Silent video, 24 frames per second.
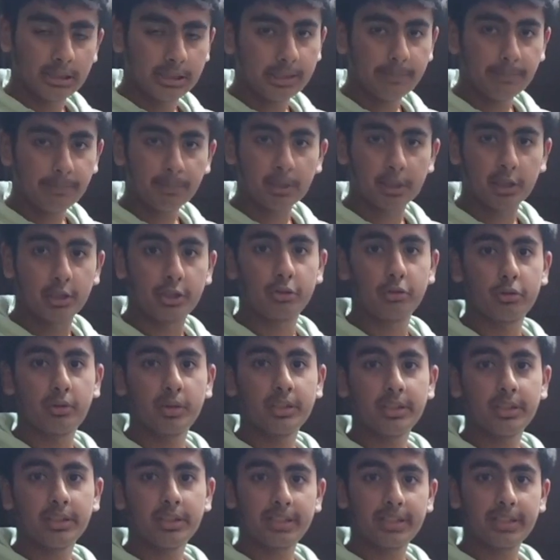It
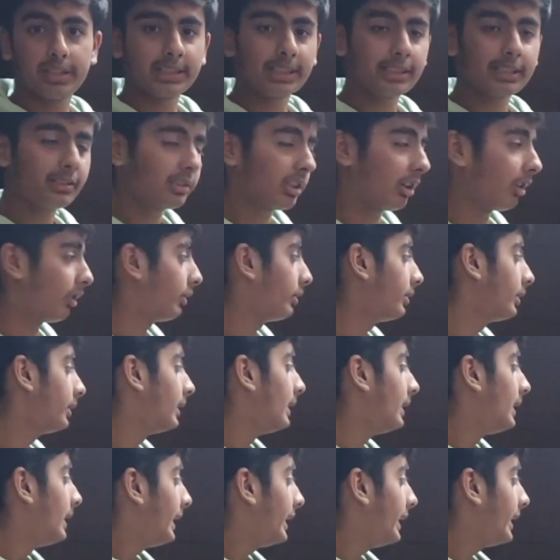produces a ringing sound.
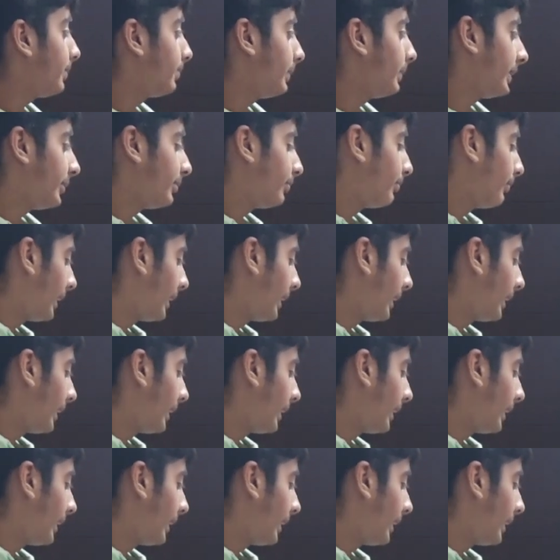It means